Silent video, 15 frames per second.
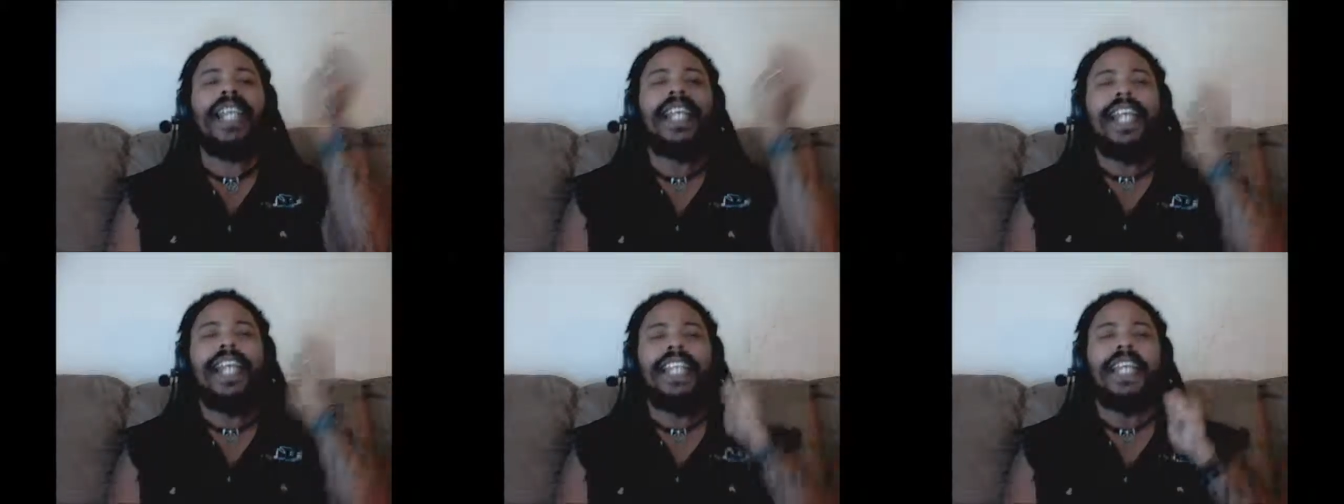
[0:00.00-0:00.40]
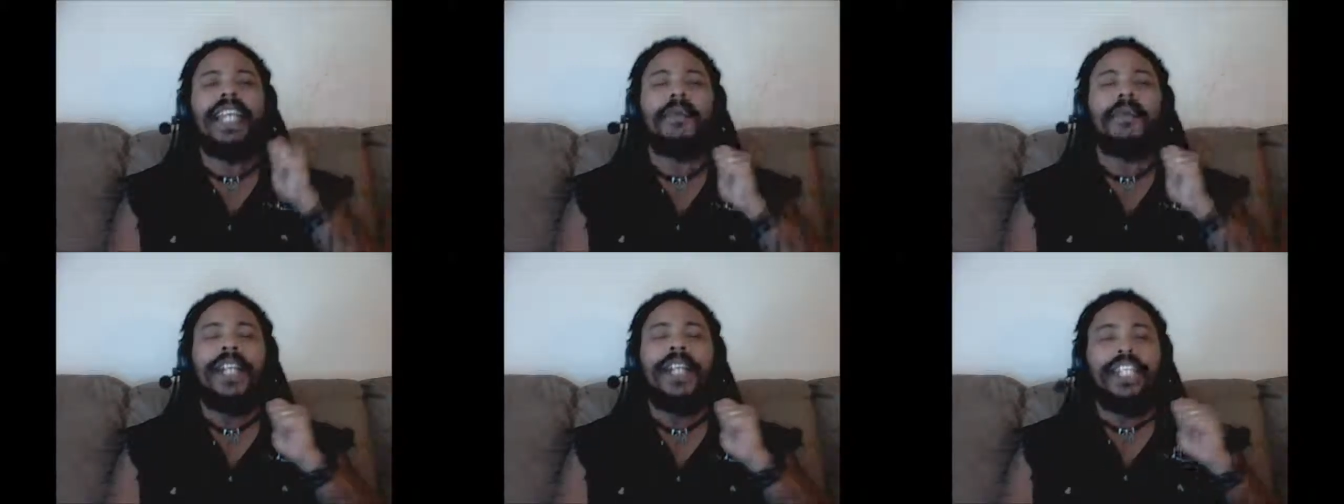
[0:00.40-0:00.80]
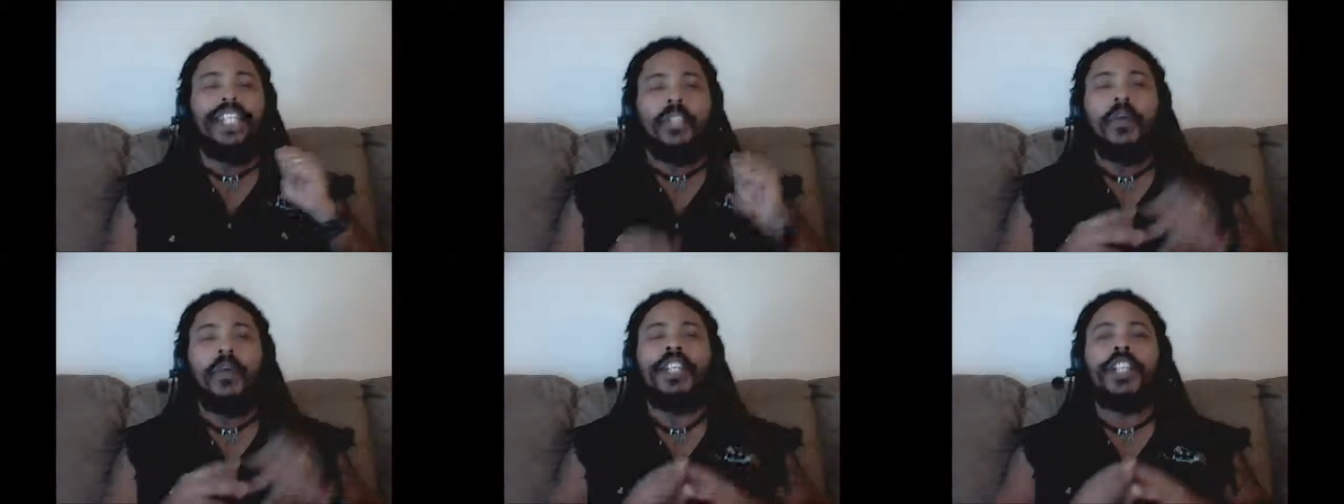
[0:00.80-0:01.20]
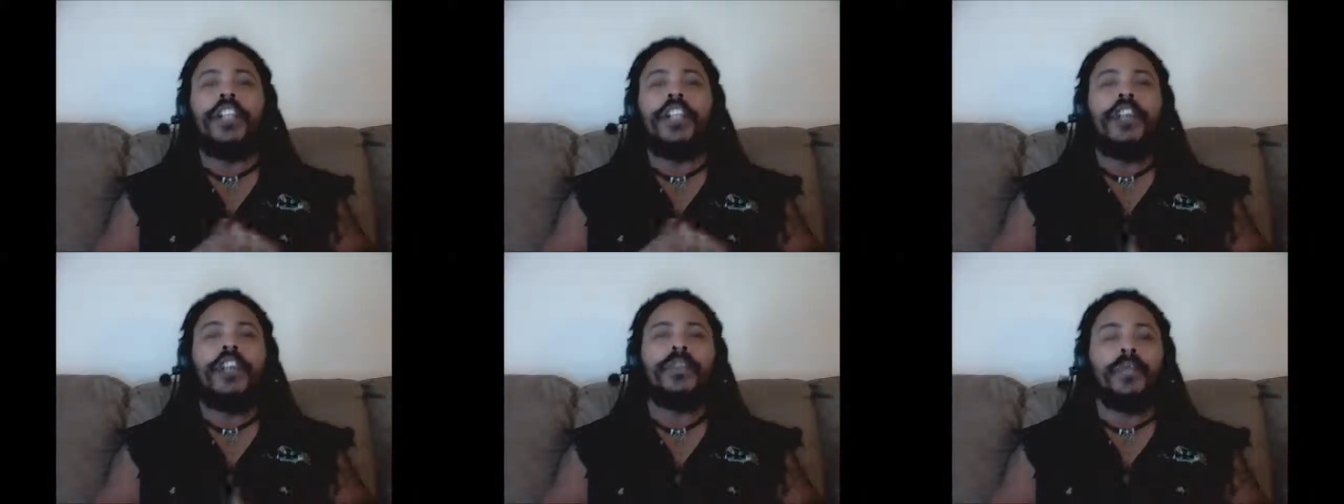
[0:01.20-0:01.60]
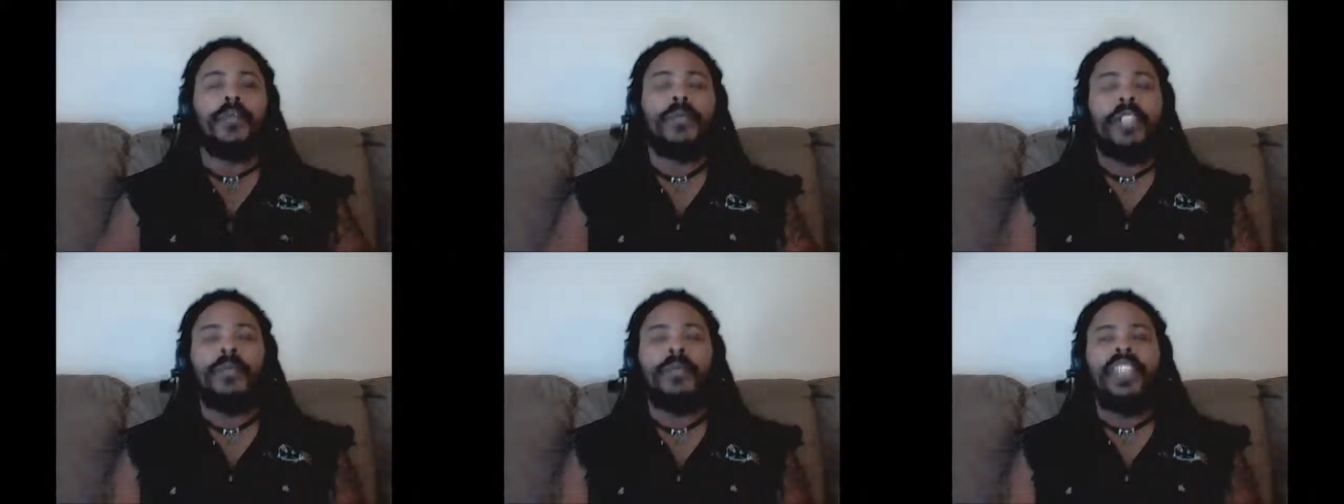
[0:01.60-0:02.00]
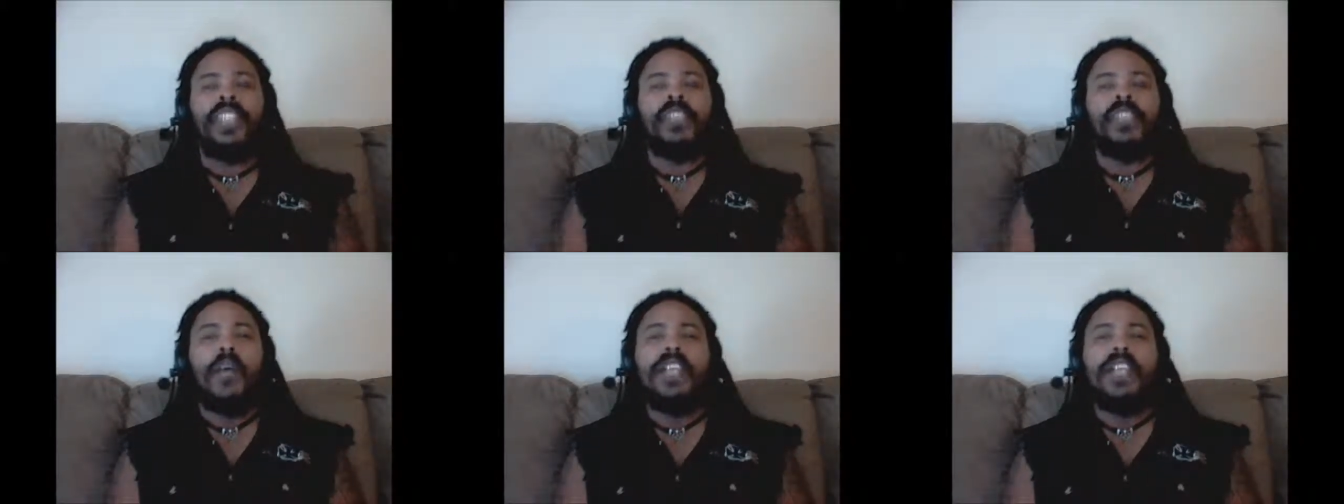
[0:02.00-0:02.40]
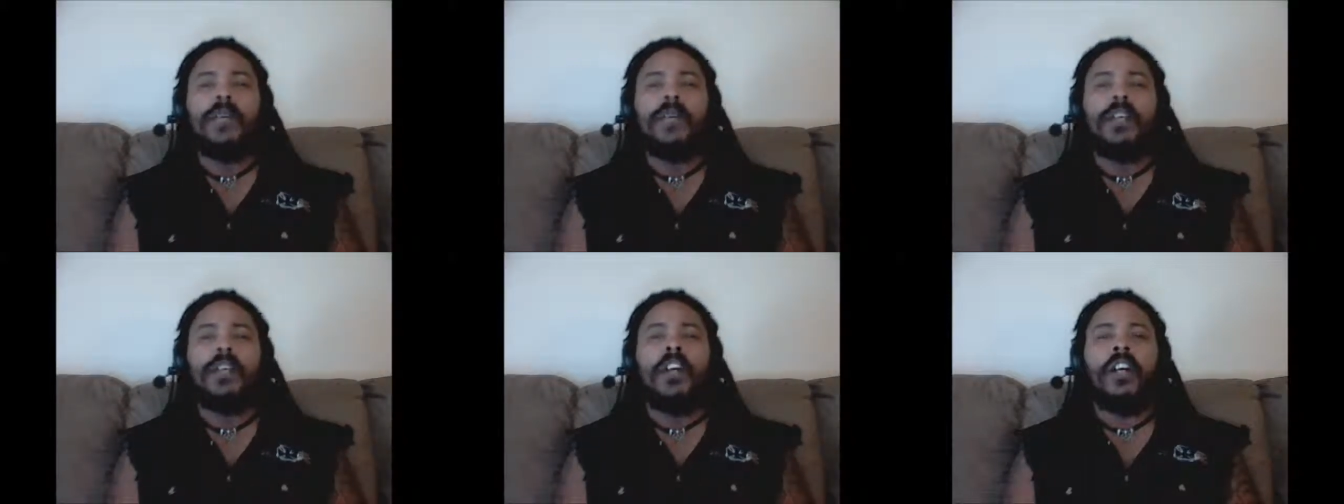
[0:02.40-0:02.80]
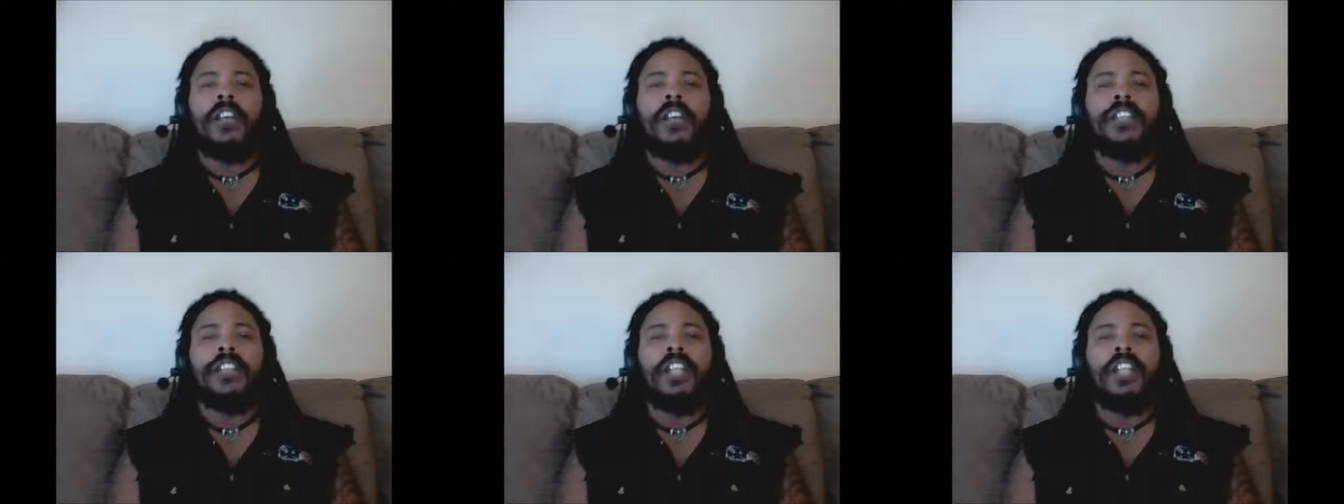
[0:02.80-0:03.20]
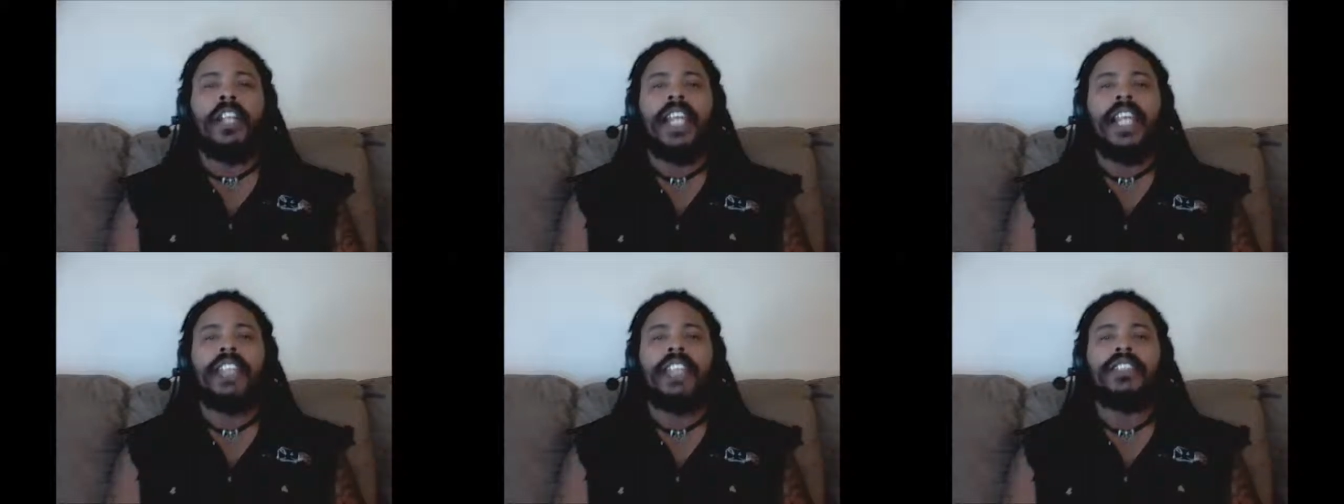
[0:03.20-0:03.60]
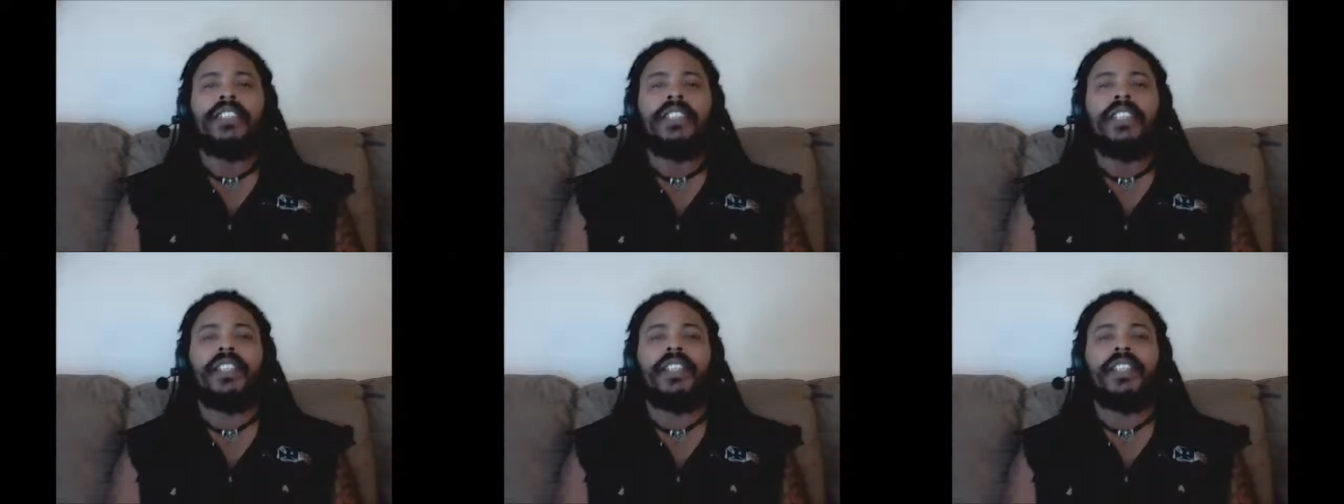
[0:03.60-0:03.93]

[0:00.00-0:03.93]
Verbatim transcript: You want to know the real reason why they were called the Dark Ages?